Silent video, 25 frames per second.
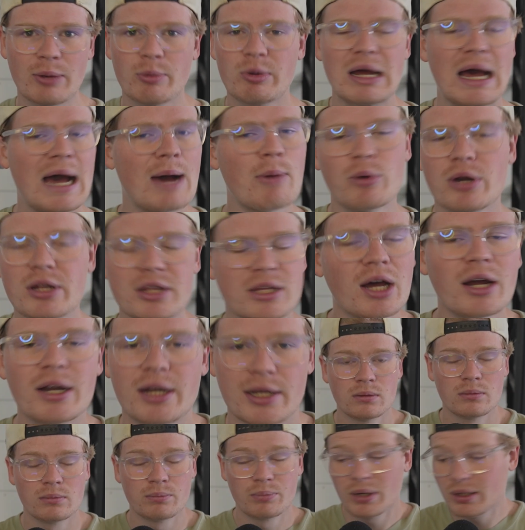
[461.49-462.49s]
I would have done
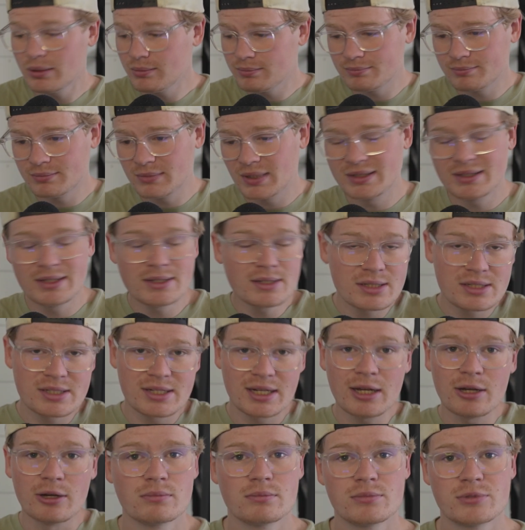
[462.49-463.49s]
it, but it didn't
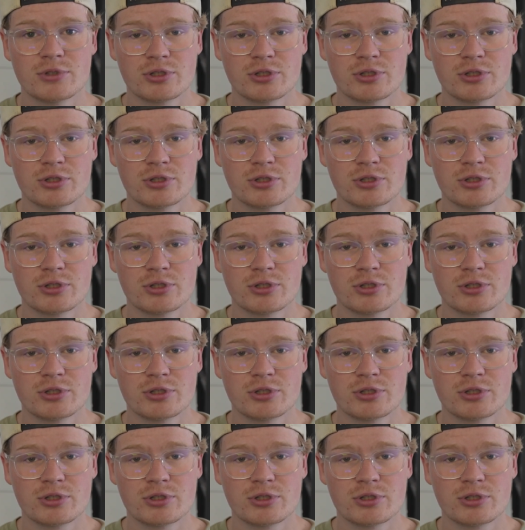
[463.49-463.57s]
sell.